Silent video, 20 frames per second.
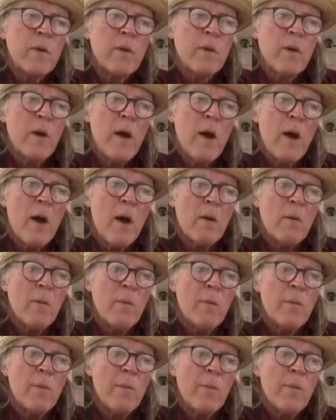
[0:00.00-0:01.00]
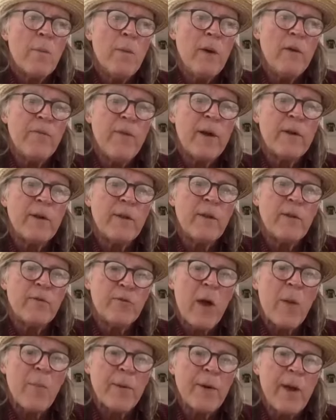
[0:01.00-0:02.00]
uh, invented the
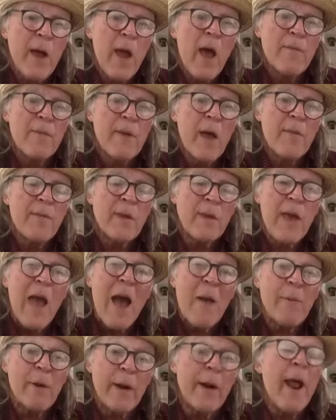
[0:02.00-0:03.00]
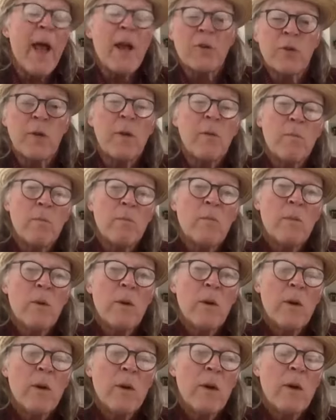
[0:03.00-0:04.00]
trumpet and, and the cabinet, actually.
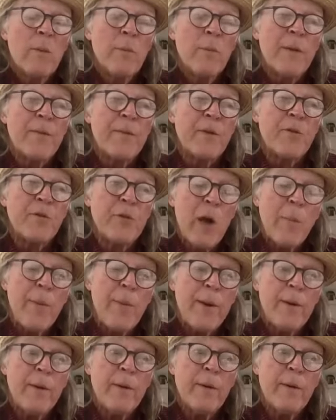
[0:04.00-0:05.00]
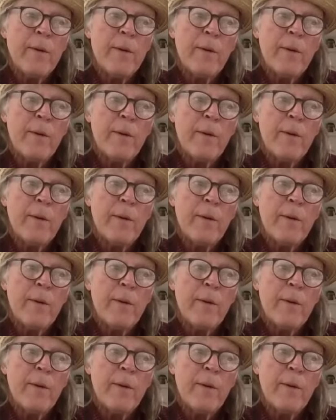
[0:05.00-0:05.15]
But the trumpet